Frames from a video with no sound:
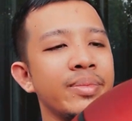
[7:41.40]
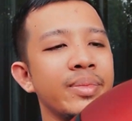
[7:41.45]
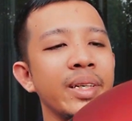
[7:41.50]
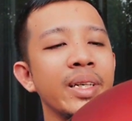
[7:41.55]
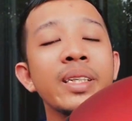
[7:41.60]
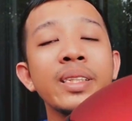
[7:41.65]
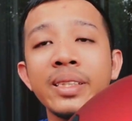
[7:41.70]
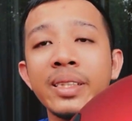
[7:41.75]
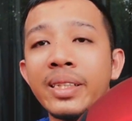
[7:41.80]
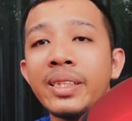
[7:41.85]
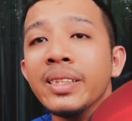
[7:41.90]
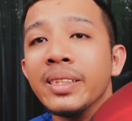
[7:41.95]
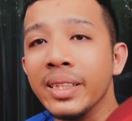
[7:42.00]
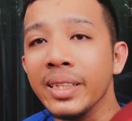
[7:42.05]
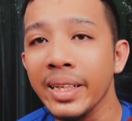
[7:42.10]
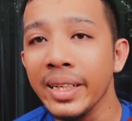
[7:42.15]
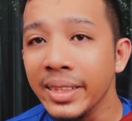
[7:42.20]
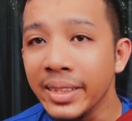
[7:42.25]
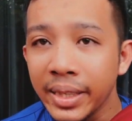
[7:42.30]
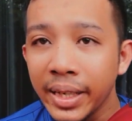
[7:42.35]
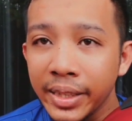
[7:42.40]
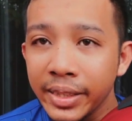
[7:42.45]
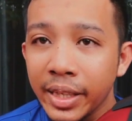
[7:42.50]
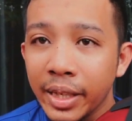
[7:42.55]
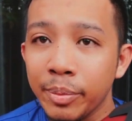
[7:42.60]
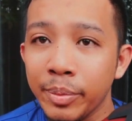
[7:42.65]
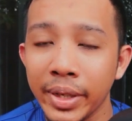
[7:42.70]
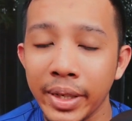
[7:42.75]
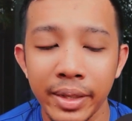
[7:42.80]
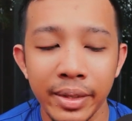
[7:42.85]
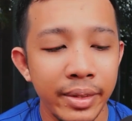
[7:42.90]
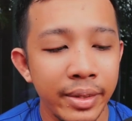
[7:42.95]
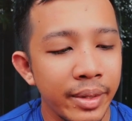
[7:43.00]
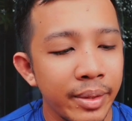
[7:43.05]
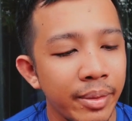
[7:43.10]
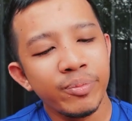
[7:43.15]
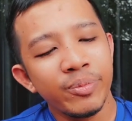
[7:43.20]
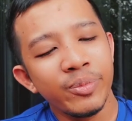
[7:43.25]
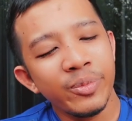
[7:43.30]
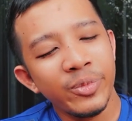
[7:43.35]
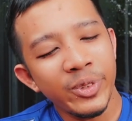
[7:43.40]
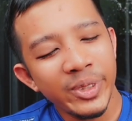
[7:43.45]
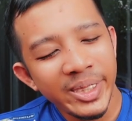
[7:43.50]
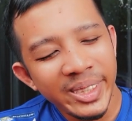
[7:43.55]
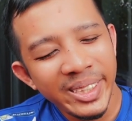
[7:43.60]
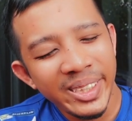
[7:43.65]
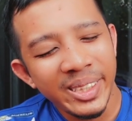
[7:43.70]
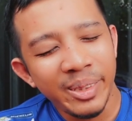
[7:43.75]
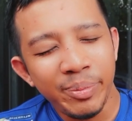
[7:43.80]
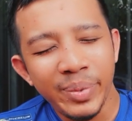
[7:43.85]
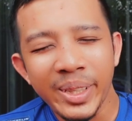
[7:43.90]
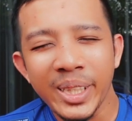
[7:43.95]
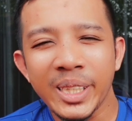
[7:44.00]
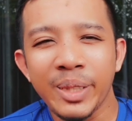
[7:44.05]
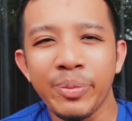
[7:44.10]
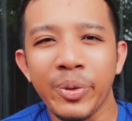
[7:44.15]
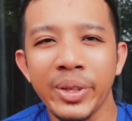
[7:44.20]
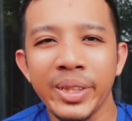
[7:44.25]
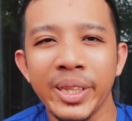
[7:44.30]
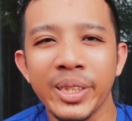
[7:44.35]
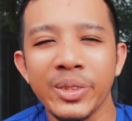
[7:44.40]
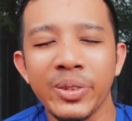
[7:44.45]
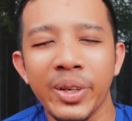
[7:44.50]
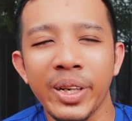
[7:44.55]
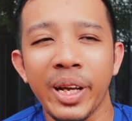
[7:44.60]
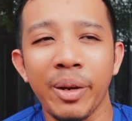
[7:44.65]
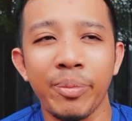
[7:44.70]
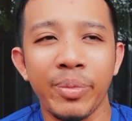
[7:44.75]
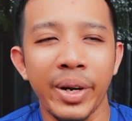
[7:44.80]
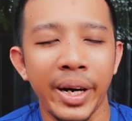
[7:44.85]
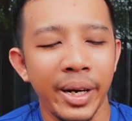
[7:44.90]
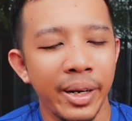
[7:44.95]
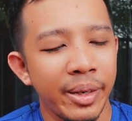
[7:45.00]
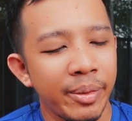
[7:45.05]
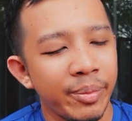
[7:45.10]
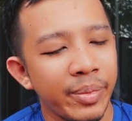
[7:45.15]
it's a nice helmet. I was just a bit disappointed it's not that bright,